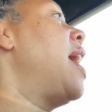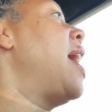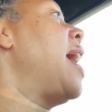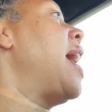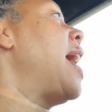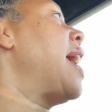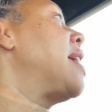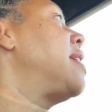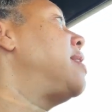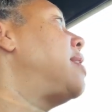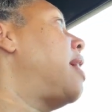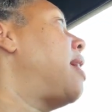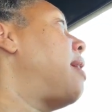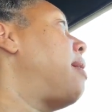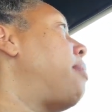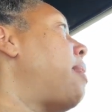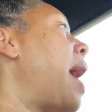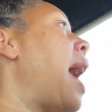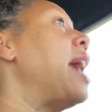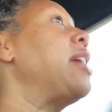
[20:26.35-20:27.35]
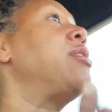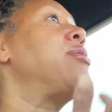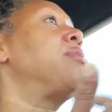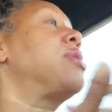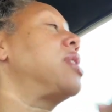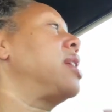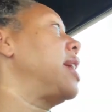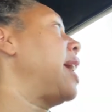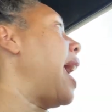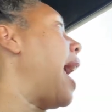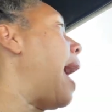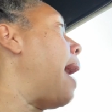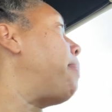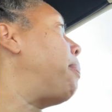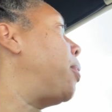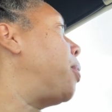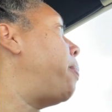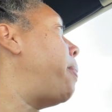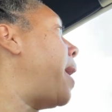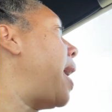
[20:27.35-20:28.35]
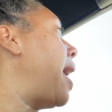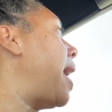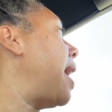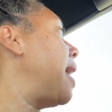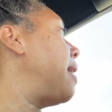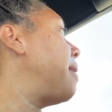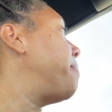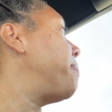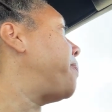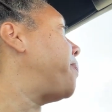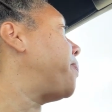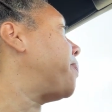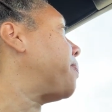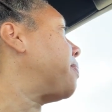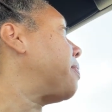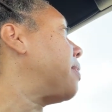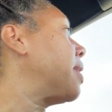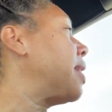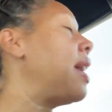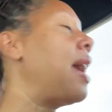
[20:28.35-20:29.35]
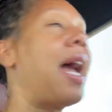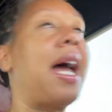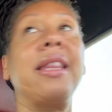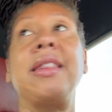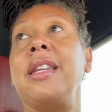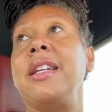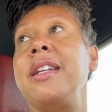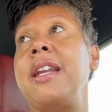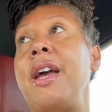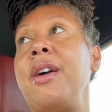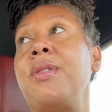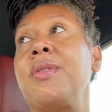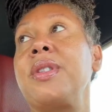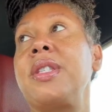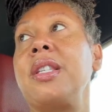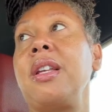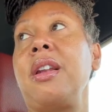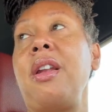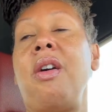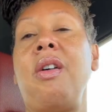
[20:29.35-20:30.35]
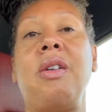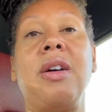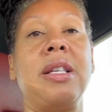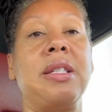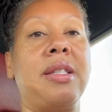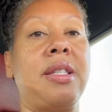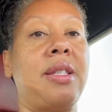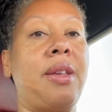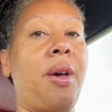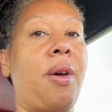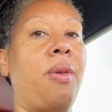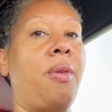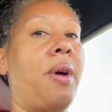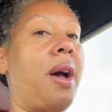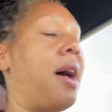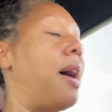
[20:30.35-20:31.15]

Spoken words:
And I usually Apple Pay at the nail salon. So